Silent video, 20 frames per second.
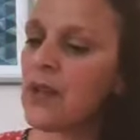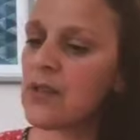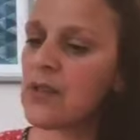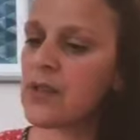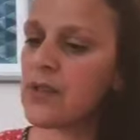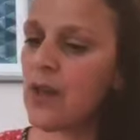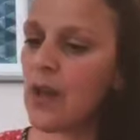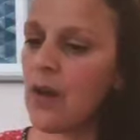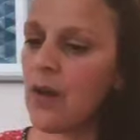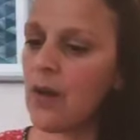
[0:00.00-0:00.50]

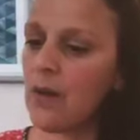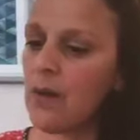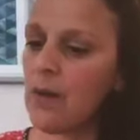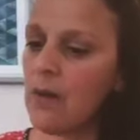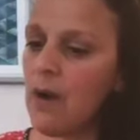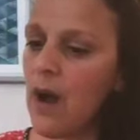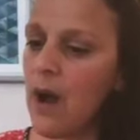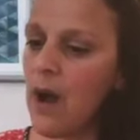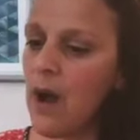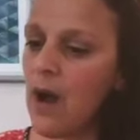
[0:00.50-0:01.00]

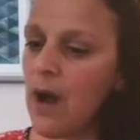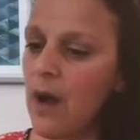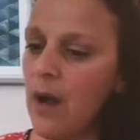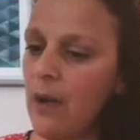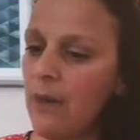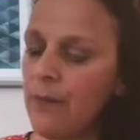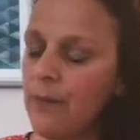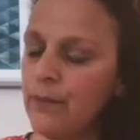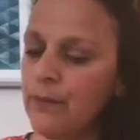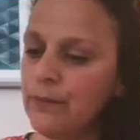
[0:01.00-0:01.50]
So,
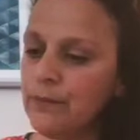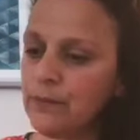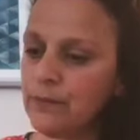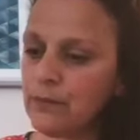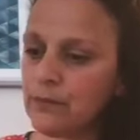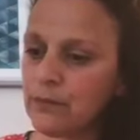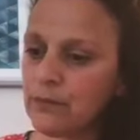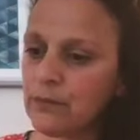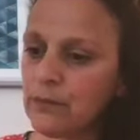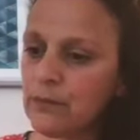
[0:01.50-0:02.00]
um,
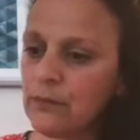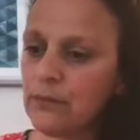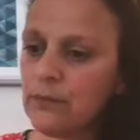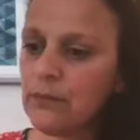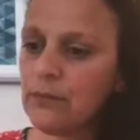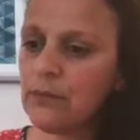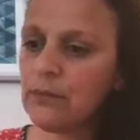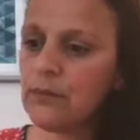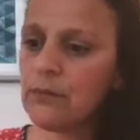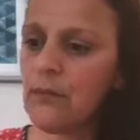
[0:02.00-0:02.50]

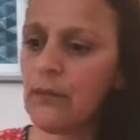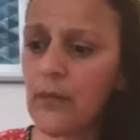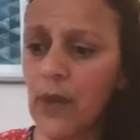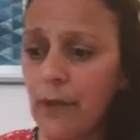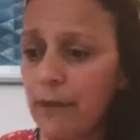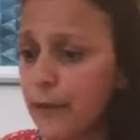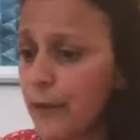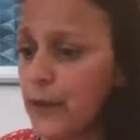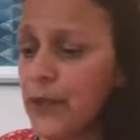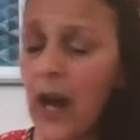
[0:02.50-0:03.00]

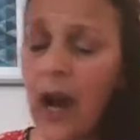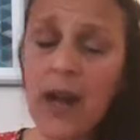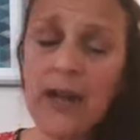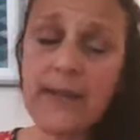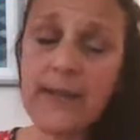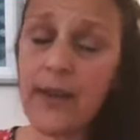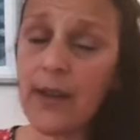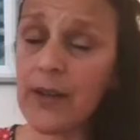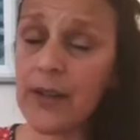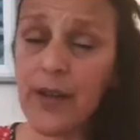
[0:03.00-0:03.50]
food high in
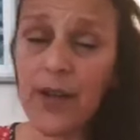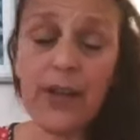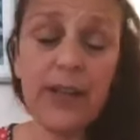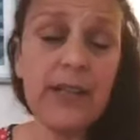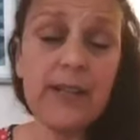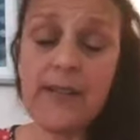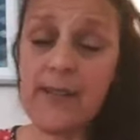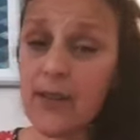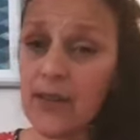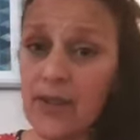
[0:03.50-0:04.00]

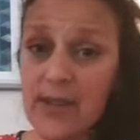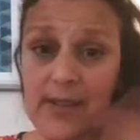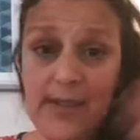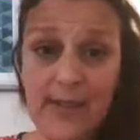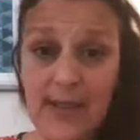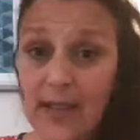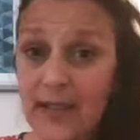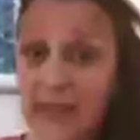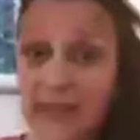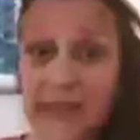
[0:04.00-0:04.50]
serotonin, so the
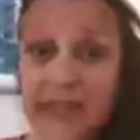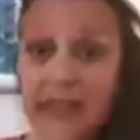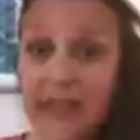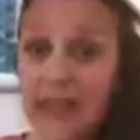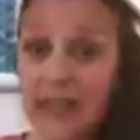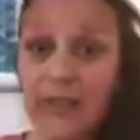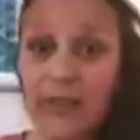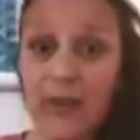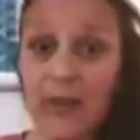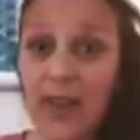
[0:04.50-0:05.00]
sun can
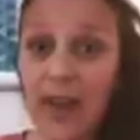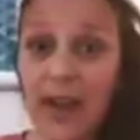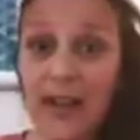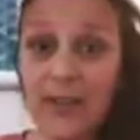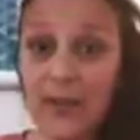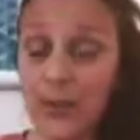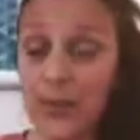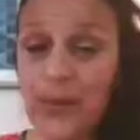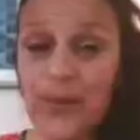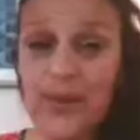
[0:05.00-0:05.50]
give you
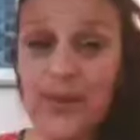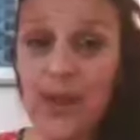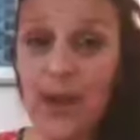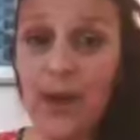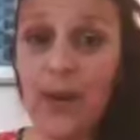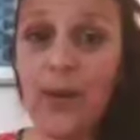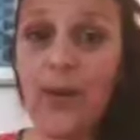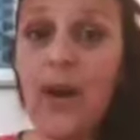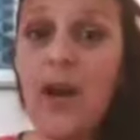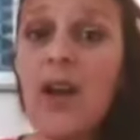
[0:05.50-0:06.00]
that
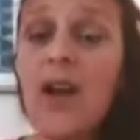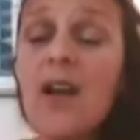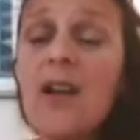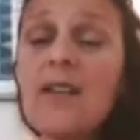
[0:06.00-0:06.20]
also.